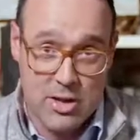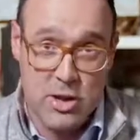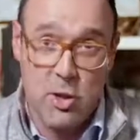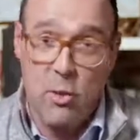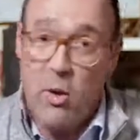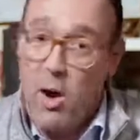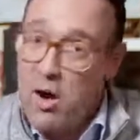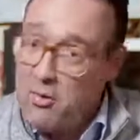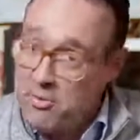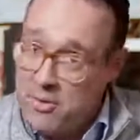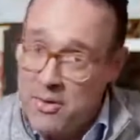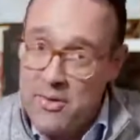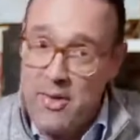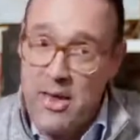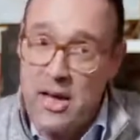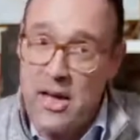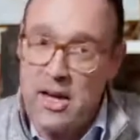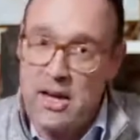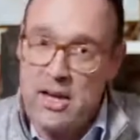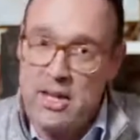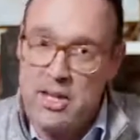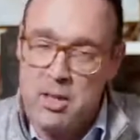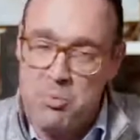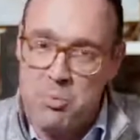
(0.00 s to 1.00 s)
so often,
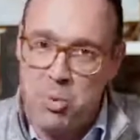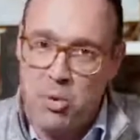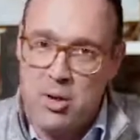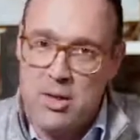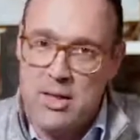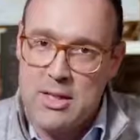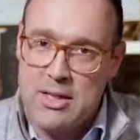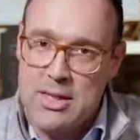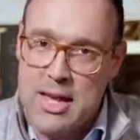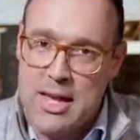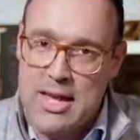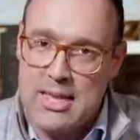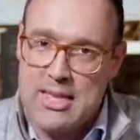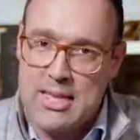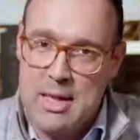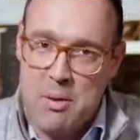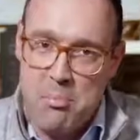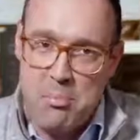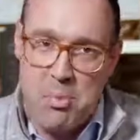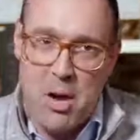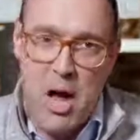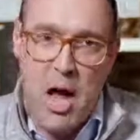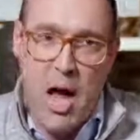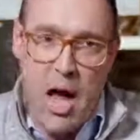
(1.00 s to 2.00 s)
then, it's important to take a
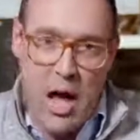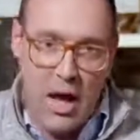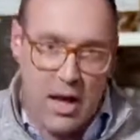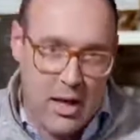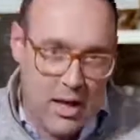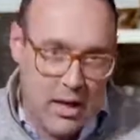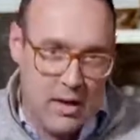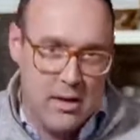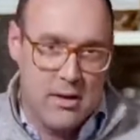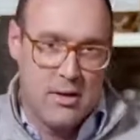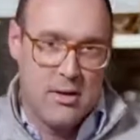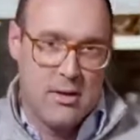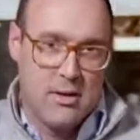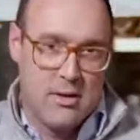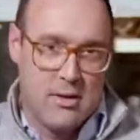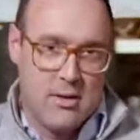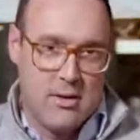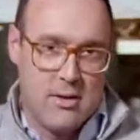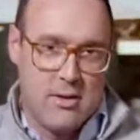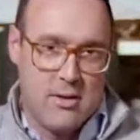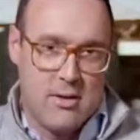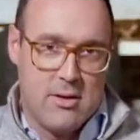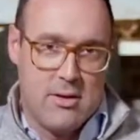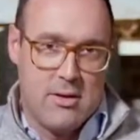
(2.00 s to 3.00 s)
step back
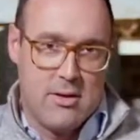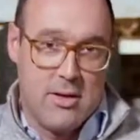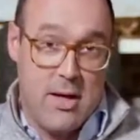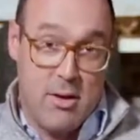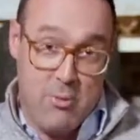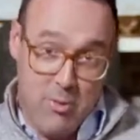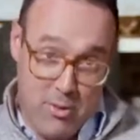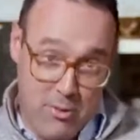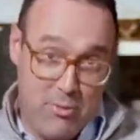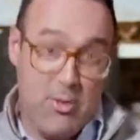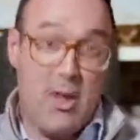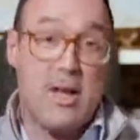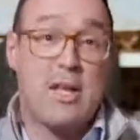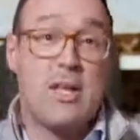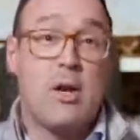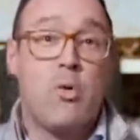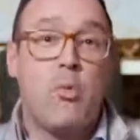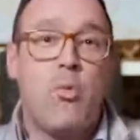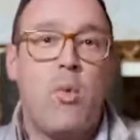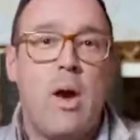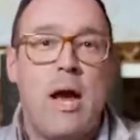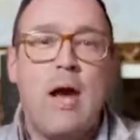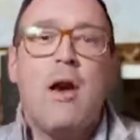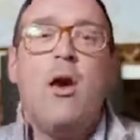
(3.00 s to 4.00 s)
and reflect
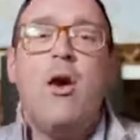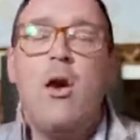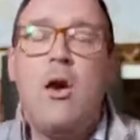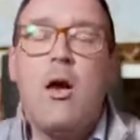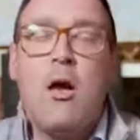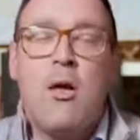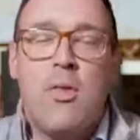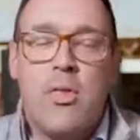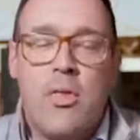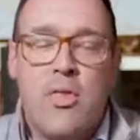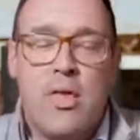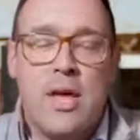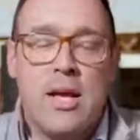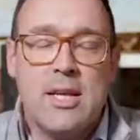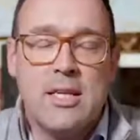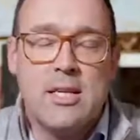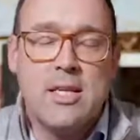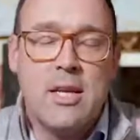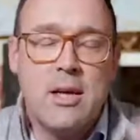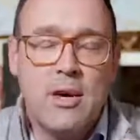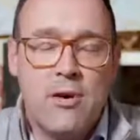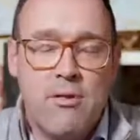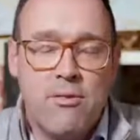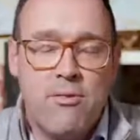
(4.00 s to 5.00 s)
on where
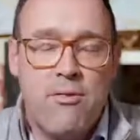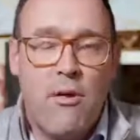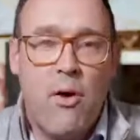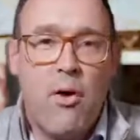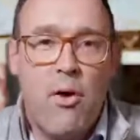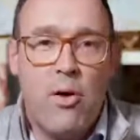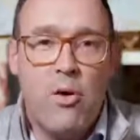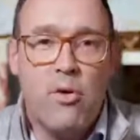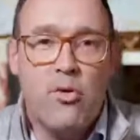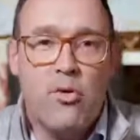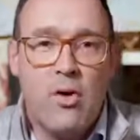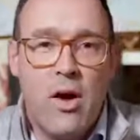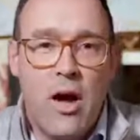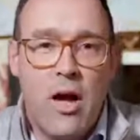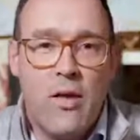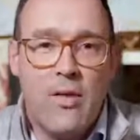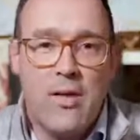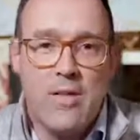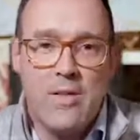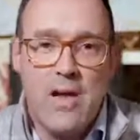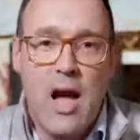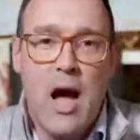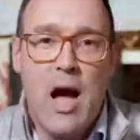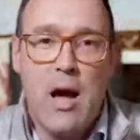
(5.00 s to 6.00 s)
this falls on
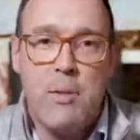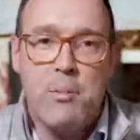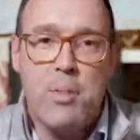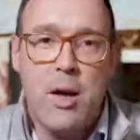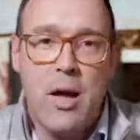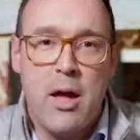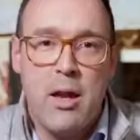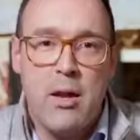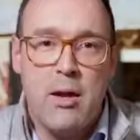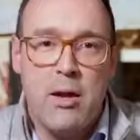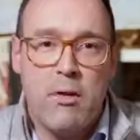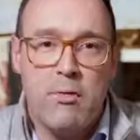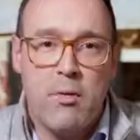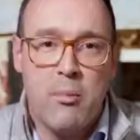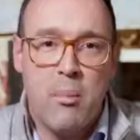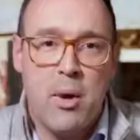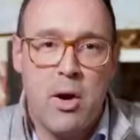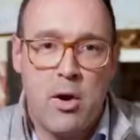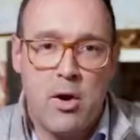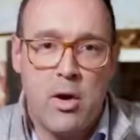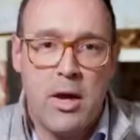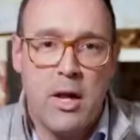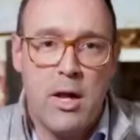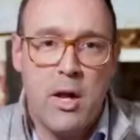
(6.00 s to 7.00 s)
the timeline of
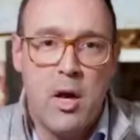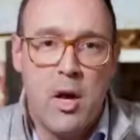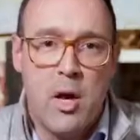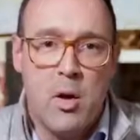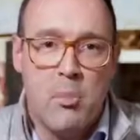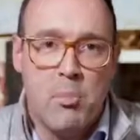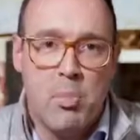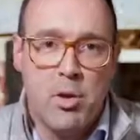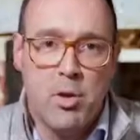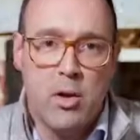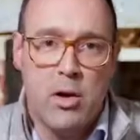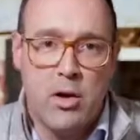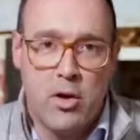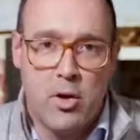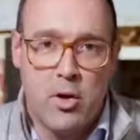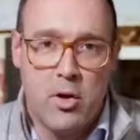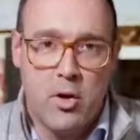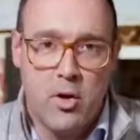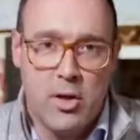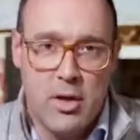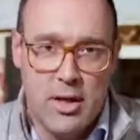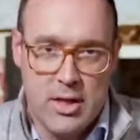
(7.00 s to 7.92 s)
American political